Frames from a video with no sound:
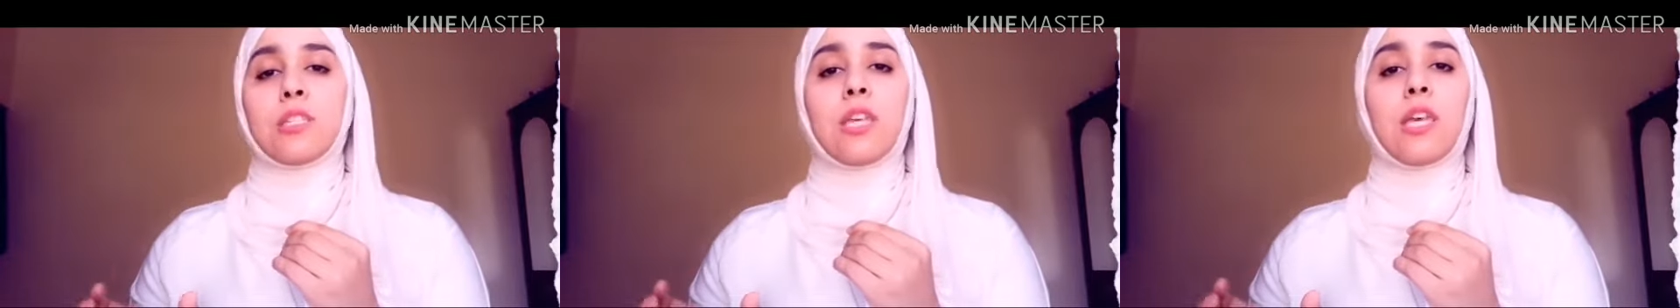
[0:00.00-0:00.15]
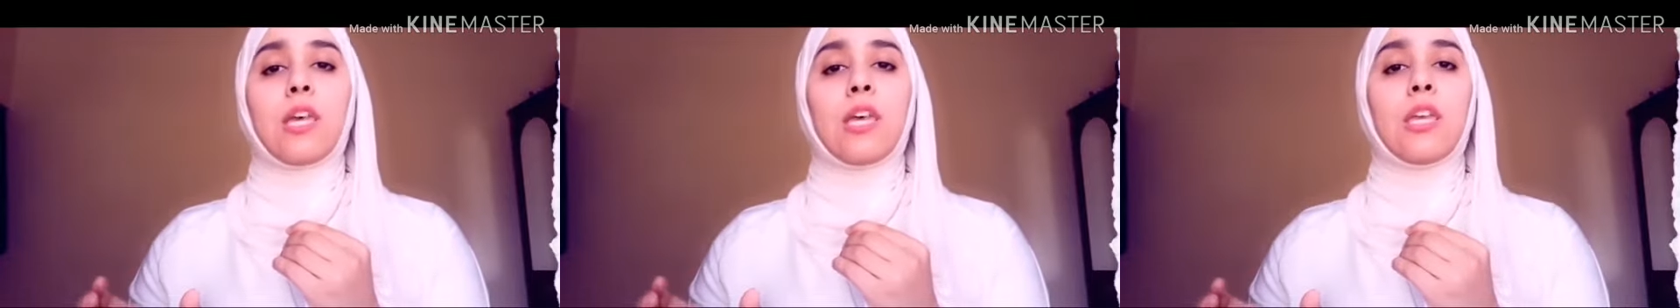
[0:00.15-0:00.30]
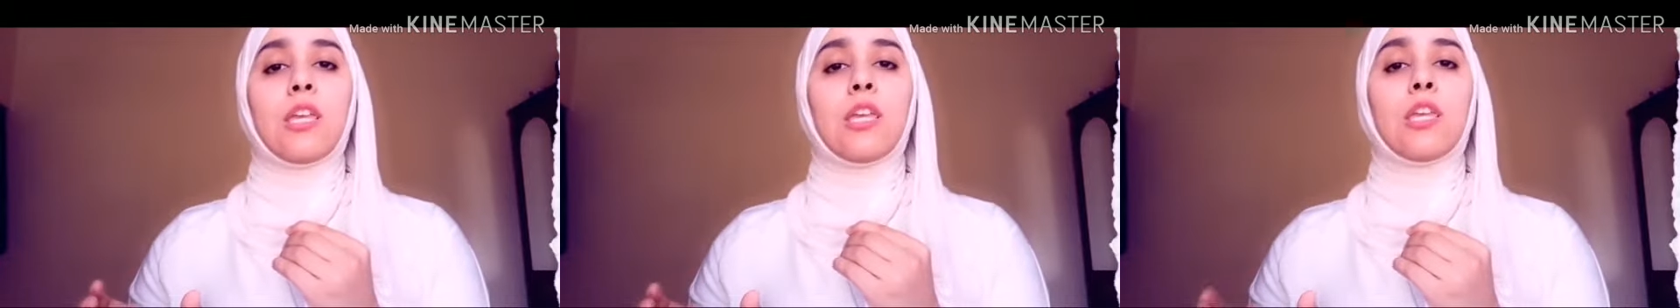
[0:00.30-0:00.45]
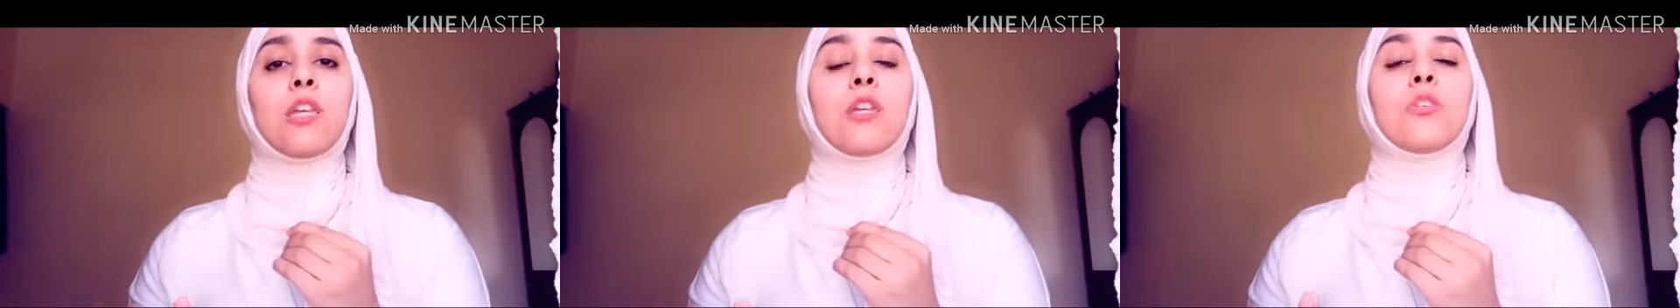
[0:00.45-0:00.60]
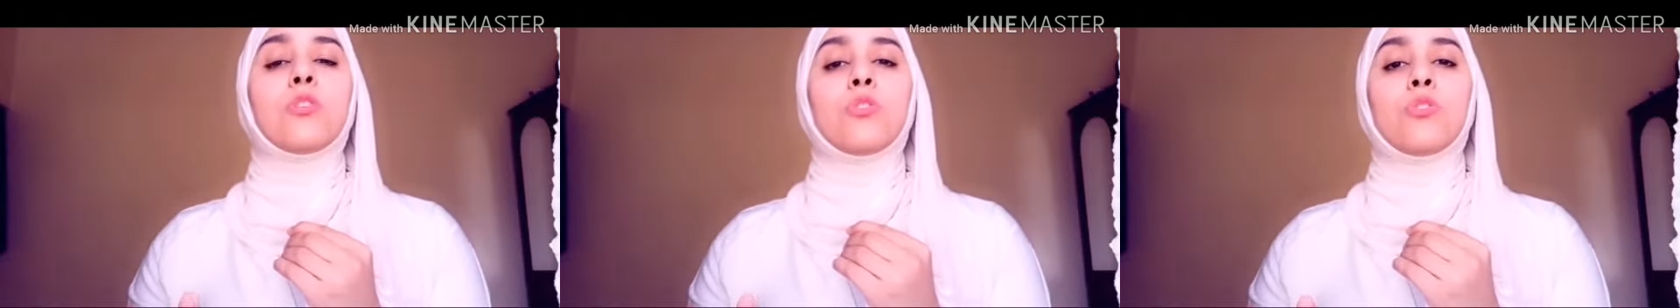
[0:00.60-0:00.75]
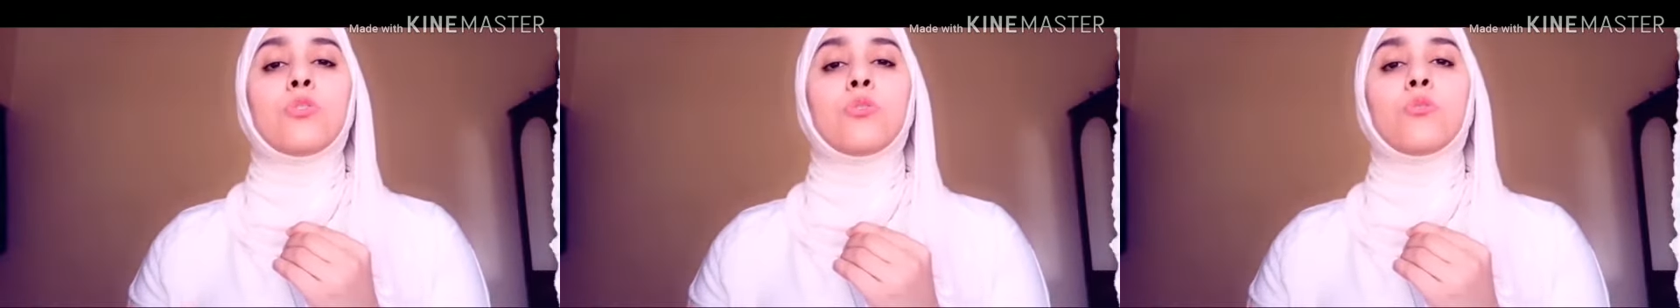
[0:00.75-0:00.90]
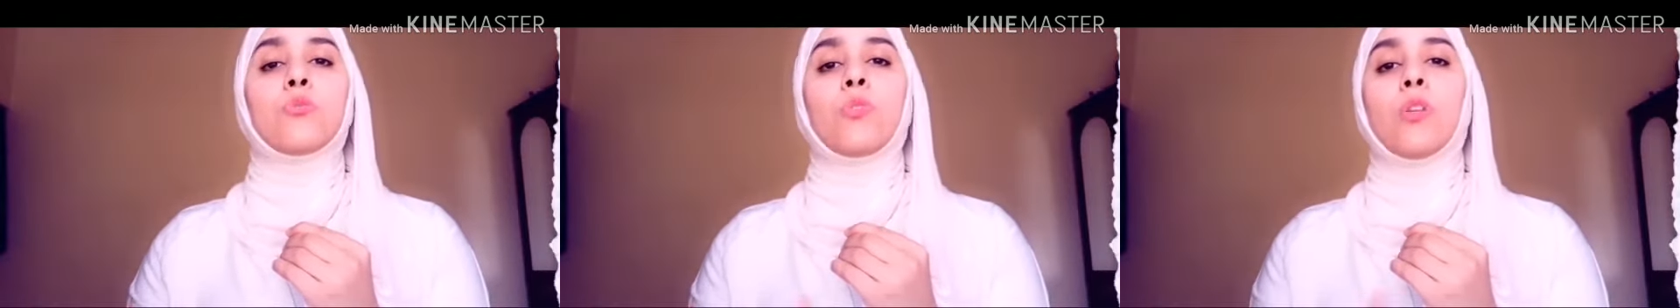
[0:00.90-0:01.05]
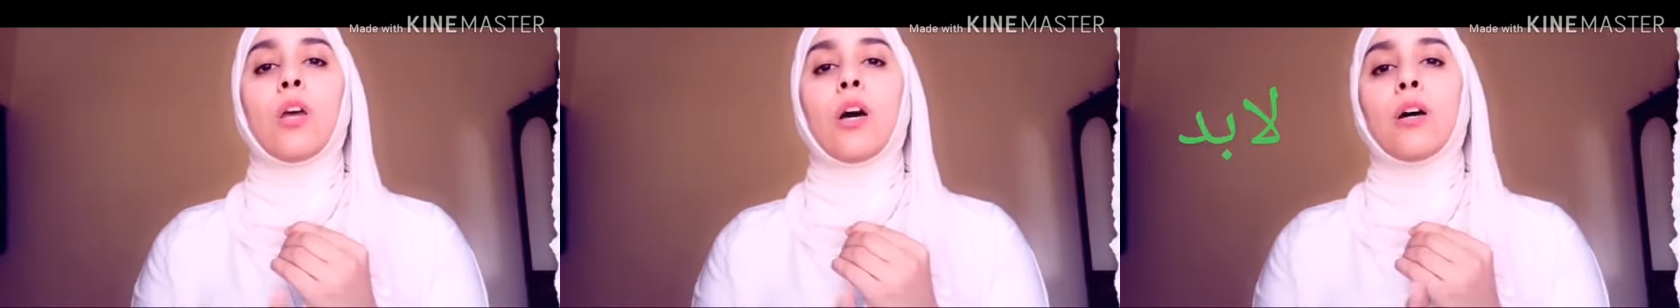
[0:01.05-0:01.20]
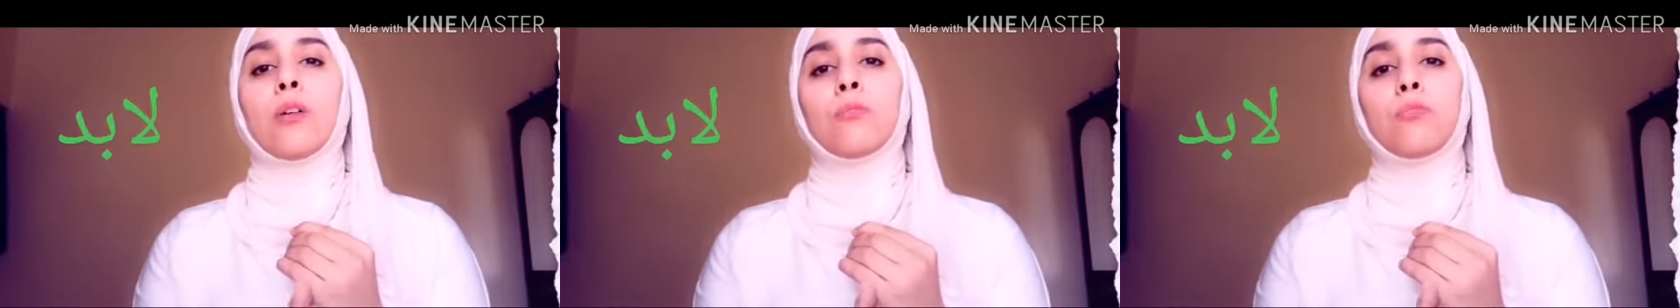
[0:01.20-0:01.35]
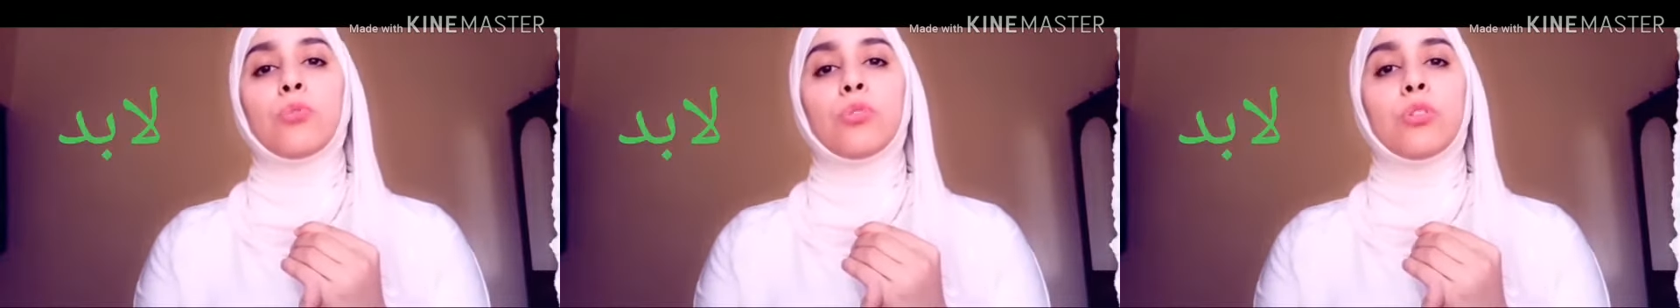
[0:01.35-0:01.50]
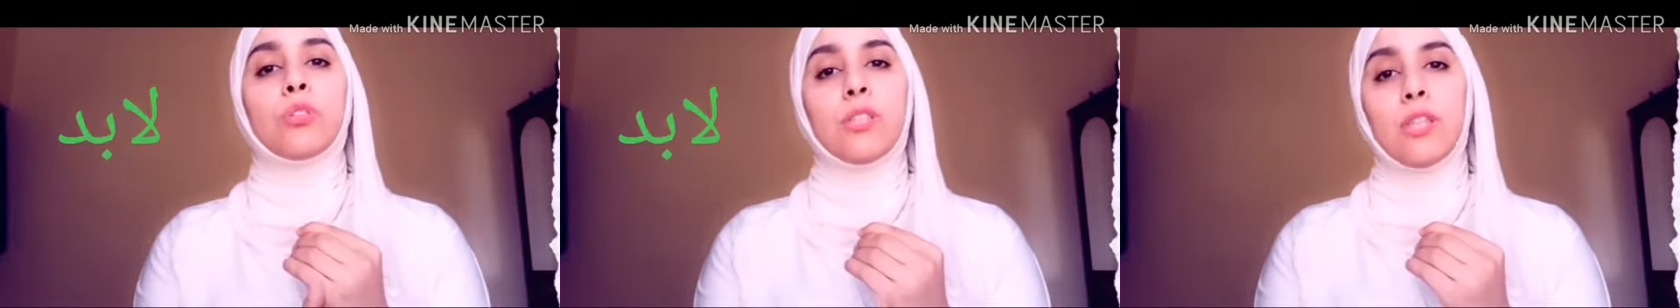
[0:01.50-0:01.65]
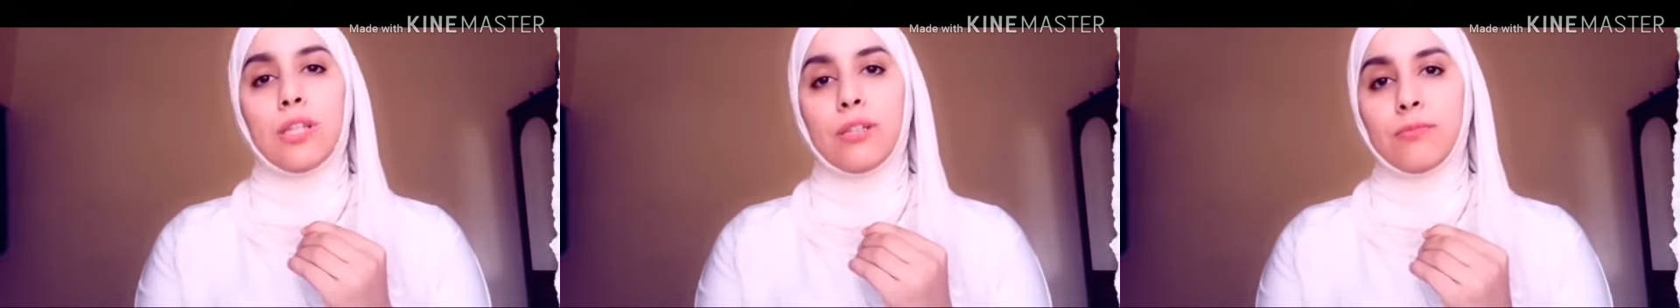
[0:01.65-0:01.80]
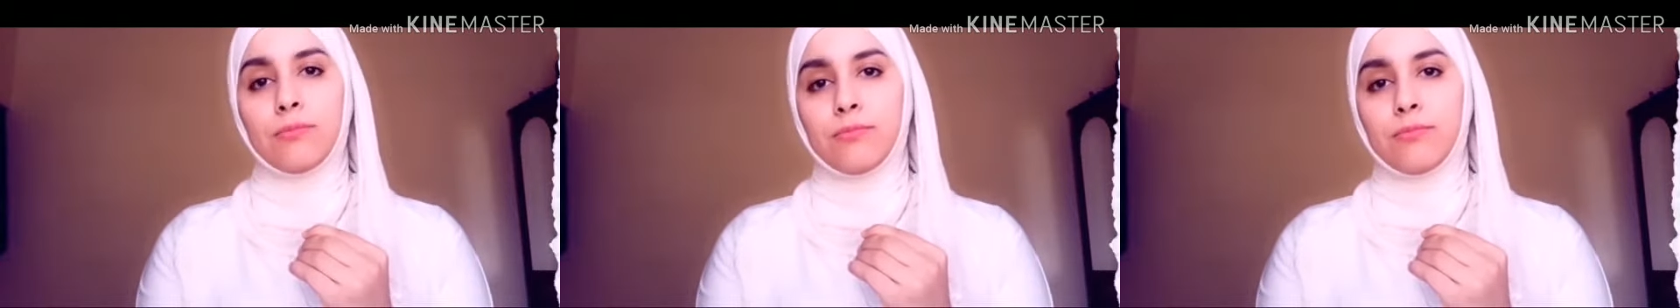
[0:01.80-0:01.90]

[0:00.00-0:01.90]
A into la budde.